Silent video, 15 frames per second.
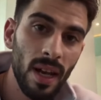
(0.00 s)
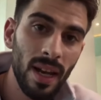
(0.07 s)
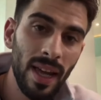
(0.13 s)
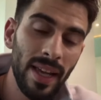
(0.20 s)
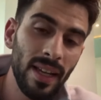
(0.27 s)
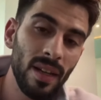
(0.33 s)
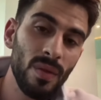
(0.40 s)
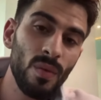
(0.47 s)

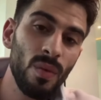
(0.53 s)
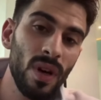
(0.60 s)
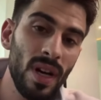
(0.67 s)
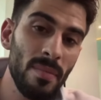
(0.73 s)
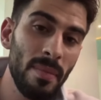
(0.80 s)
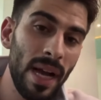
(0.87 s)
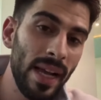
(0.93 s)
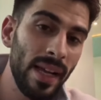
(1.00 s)
Like, what
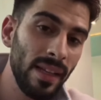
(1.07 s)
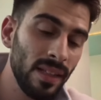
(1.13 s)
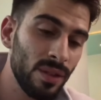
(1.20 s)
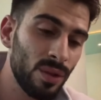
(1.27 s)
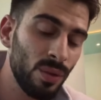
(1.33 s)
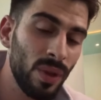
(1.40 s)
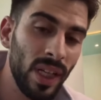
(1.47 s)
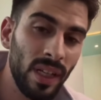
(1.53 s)
am I
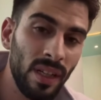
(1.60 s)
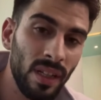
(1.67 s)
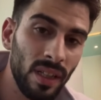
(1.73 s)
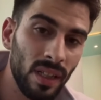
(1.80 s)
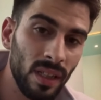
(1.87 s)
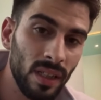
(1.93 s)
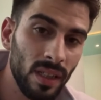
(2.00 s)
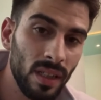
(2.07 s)
doing
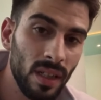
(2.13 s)
here?